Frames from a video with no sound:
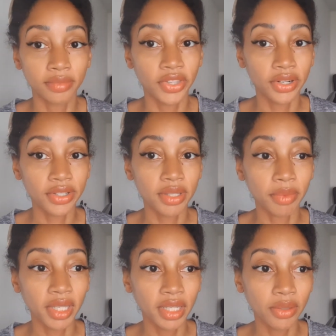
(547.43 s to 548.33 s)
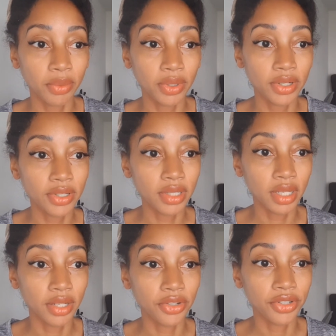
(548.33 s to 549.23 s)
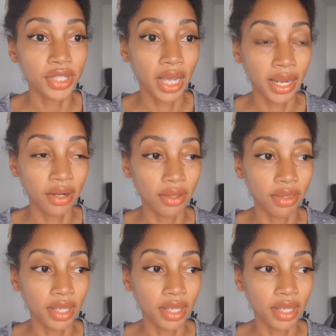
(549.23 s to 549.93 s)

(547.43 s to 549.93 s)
There are some keywords in your title